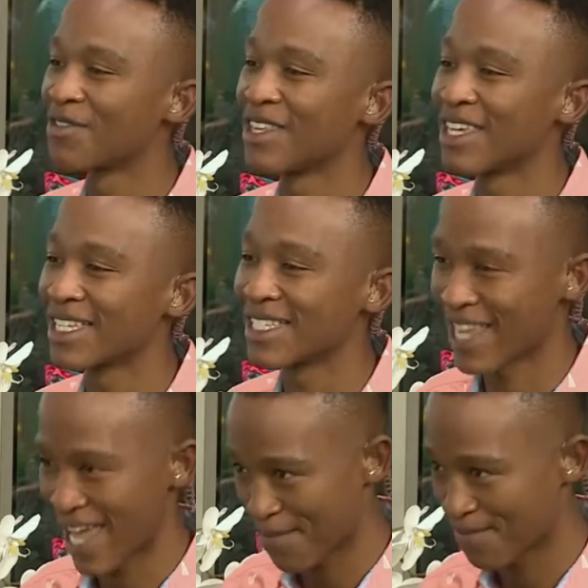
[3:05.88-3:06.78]
of the
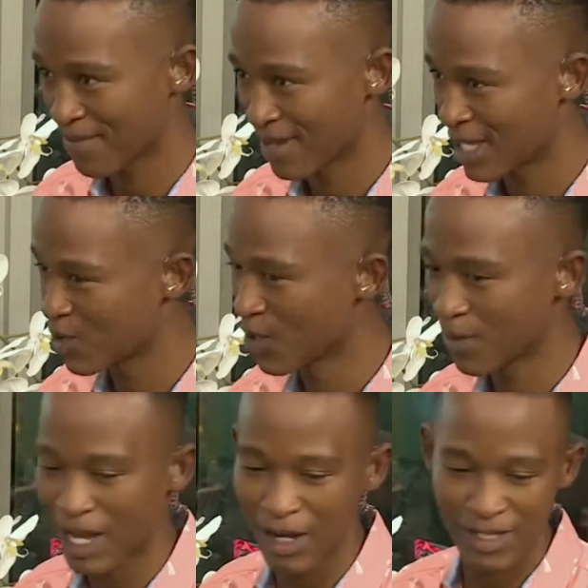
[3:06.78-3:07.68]
exam. It's
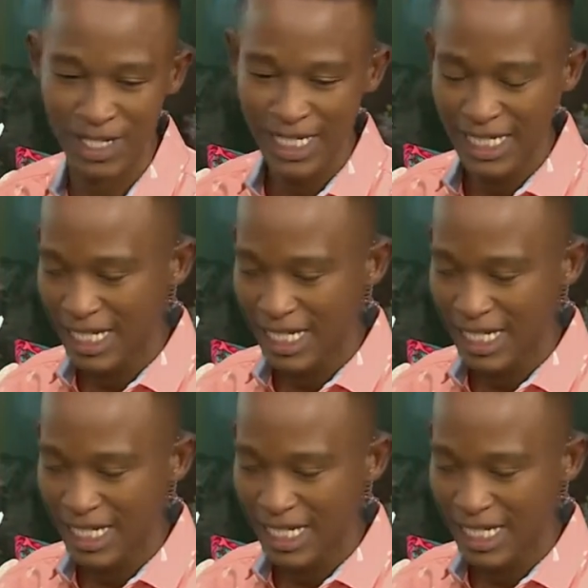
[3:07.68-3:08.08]
all about